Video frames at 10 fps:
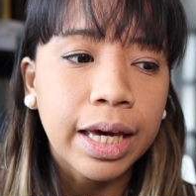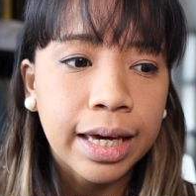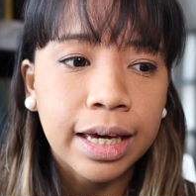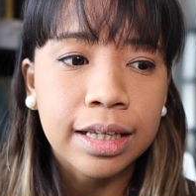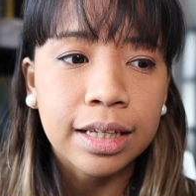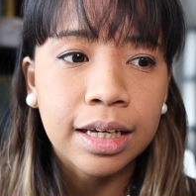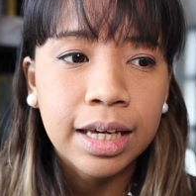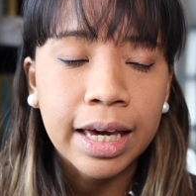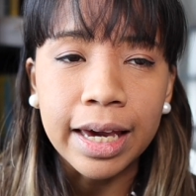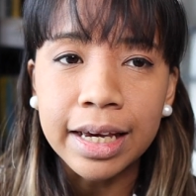and
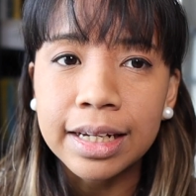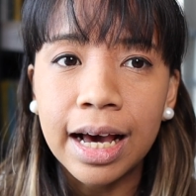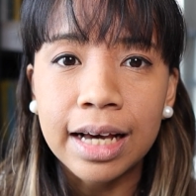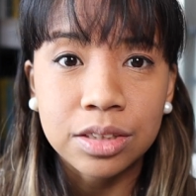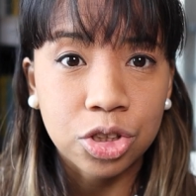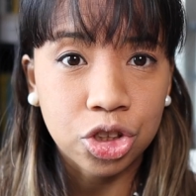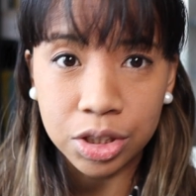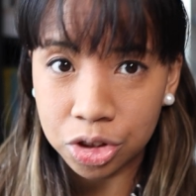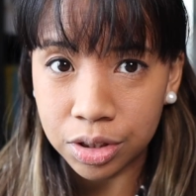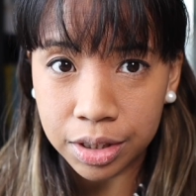it has
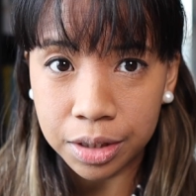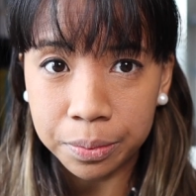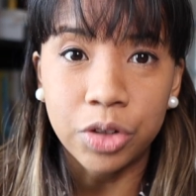changed the game.